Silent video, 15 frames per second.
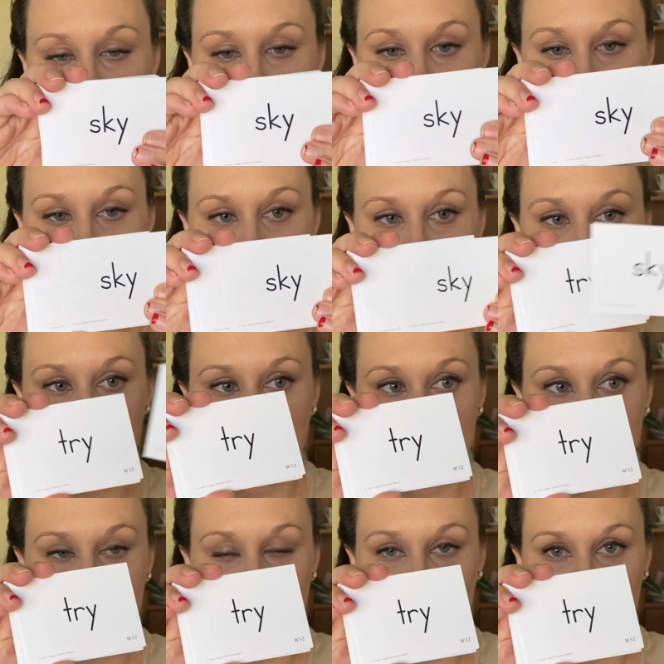words
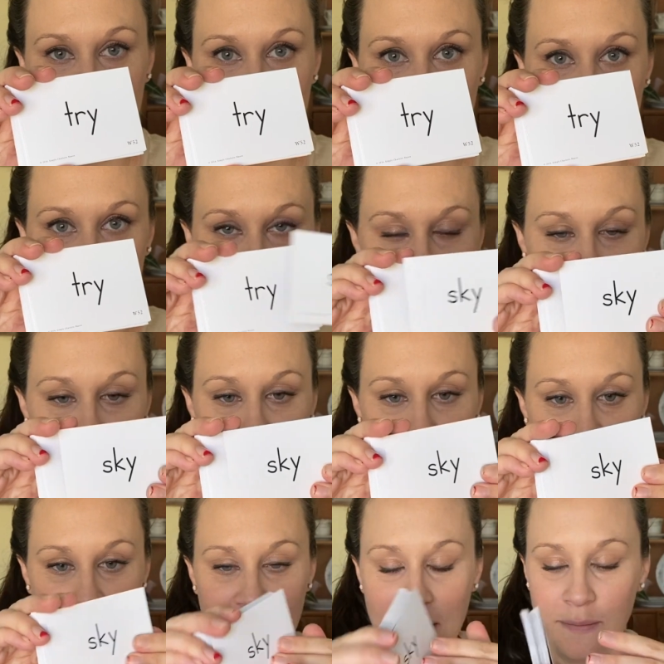on them for that
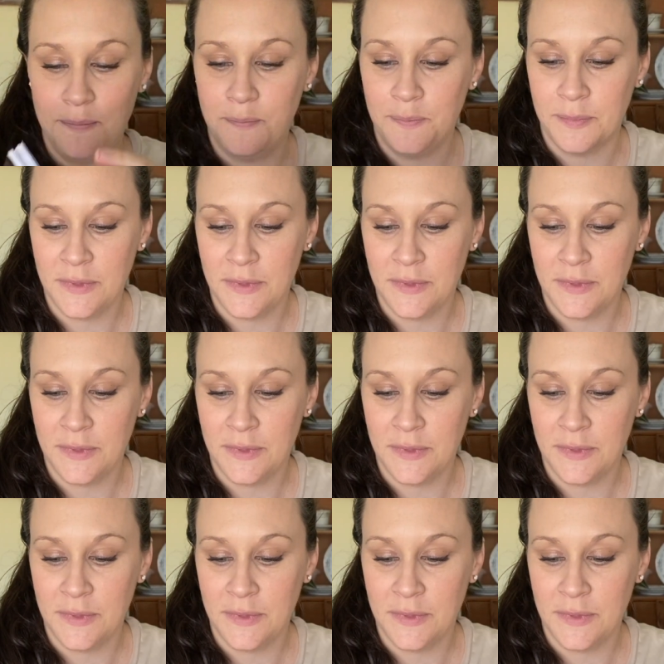lesson.